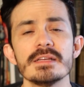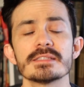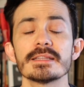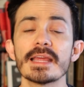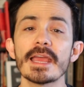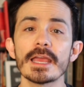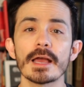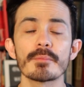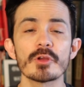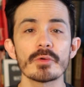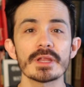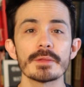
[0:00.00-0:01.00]
Today,
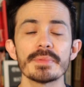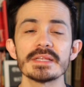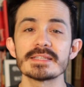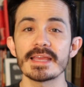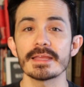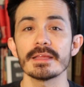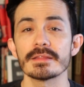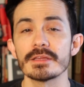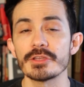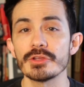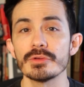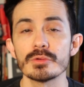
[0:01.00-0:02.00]
I'm going to be taking
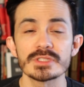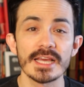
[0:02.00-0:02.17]
the new